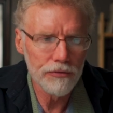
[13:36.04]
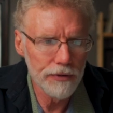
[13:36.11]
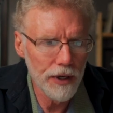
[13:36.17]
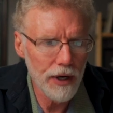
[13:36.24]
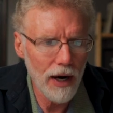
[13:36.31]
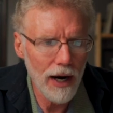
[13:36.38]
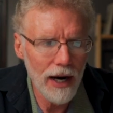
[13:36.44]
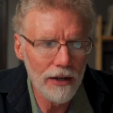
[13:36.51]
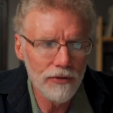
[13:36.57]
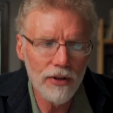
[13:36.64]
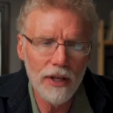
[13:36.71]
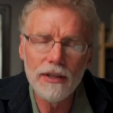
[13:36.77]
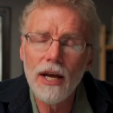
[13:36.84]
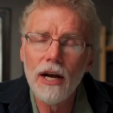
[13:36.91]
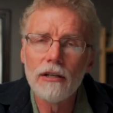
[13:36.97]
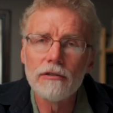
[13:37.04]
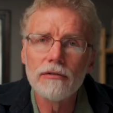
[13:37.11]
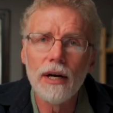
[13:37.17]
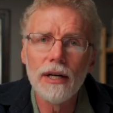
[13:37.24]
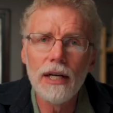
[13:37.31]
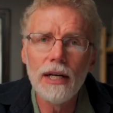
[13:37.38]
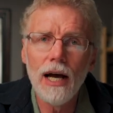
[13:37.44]
realize that they are
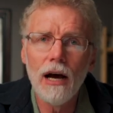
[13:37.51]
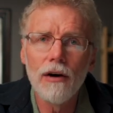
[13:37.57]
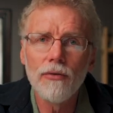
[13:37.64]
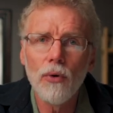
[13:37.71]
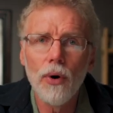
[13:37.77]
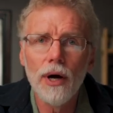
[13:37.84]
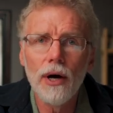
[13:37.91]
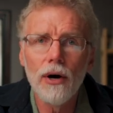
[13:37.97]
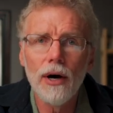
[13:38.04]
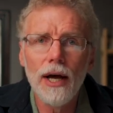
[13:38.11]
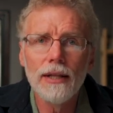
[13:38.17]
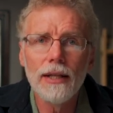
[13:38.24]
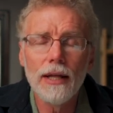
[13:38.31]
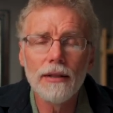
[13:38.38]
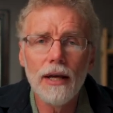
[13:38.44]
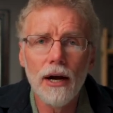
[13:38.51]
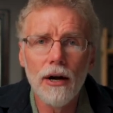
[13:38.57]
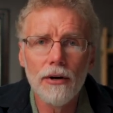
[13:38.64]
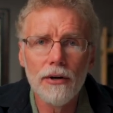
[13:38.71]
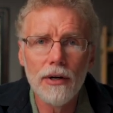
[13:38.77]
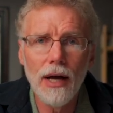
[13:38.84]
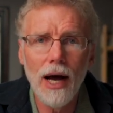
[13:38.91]
running out of oil and that they
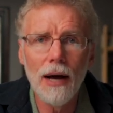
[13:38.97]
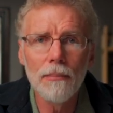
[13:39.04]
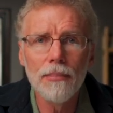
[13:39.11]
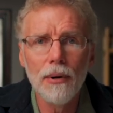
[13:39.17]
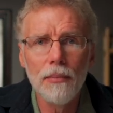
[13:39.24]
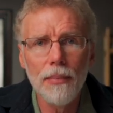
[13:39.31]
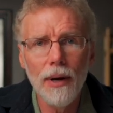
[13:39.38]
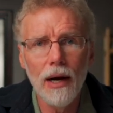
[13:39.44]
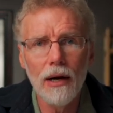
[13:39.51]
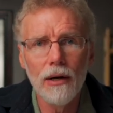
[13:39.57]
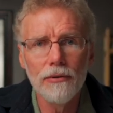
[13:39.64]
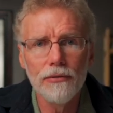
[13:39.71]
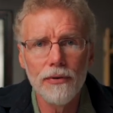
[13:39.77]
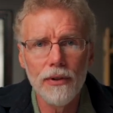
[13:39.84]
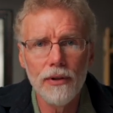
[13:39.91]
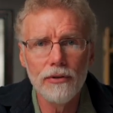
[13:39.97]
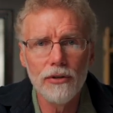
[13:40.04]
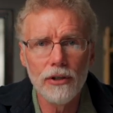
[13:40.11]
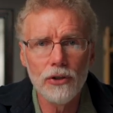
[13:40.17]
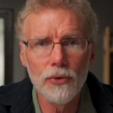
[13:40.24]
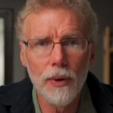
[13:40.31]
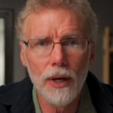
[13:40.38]
are not prepared for the
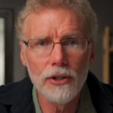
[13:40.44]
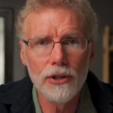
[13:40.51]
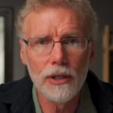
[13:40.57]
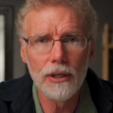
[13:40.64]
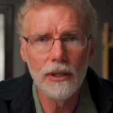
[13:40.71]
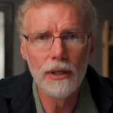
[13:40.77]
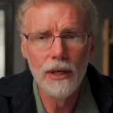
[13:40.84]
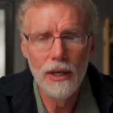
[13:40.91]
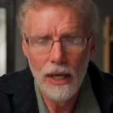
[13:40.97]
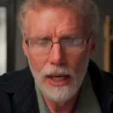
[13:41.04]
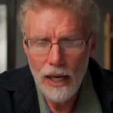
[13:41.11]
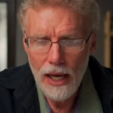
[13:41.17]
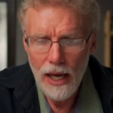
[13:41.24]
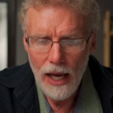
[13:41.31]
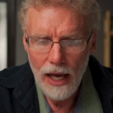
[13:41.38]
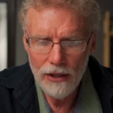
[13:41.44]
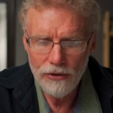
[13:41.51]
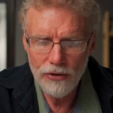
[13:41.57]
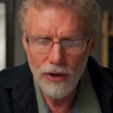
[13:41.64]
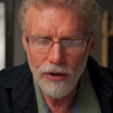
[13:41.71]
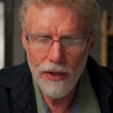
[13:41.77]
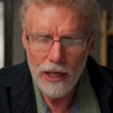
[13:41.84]
situation. And
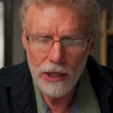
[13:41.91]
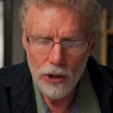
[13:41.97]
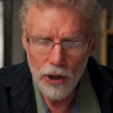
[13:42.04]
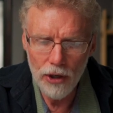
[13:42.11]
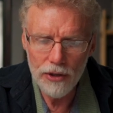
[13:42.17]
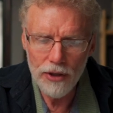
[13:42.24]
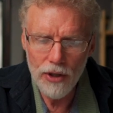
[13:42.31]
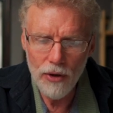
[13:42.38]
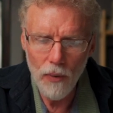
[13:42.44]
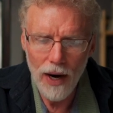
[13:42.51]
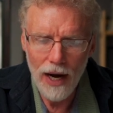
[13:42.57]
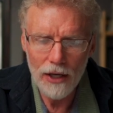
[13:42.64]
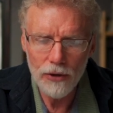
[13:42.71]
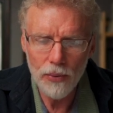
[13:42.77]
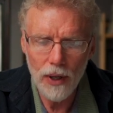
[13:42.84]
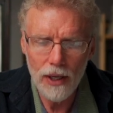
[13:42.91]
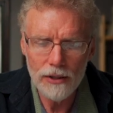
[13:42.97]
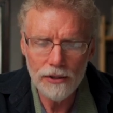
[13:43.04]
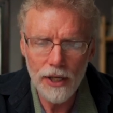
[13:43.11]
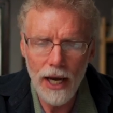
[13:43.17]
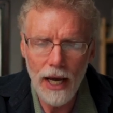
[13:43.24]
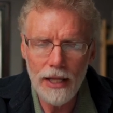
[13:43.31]
so they go to the wise
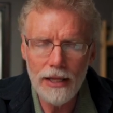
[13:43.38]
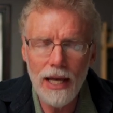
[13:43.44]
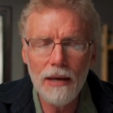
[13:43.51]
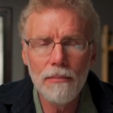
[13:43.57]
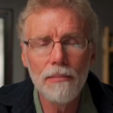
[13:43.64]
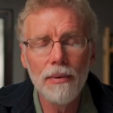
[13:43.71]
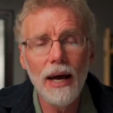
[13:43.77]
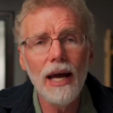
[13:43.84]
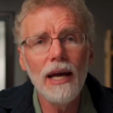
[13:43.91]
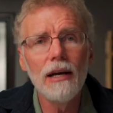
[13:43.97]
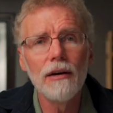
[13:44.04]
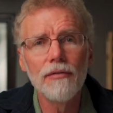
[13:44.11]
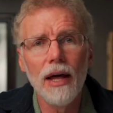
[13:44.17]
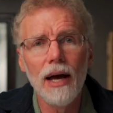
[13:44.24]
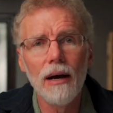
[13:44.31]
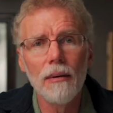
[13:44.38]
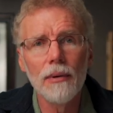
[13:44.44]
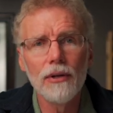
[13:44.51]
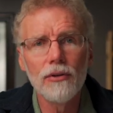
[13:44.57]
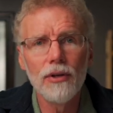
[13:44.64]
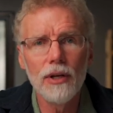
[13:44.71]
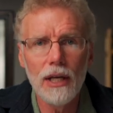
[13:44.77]
ones and they beg of them
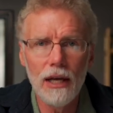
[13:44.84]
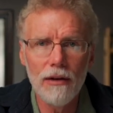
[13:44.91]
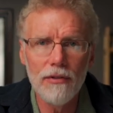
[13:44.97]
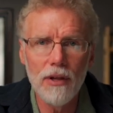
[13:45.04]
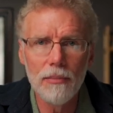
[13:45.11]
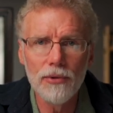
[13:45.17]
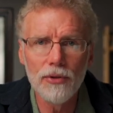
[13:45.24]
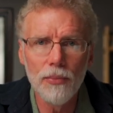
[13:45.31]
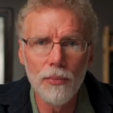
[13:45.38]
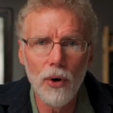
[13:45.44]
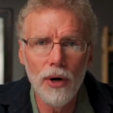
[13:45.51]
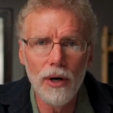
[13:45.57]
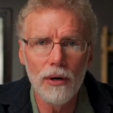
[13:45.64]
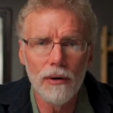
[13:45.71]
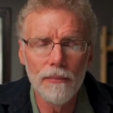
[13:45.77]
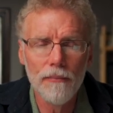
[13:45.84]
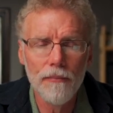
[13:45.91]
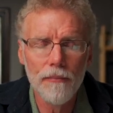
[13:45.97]
to give them some oil.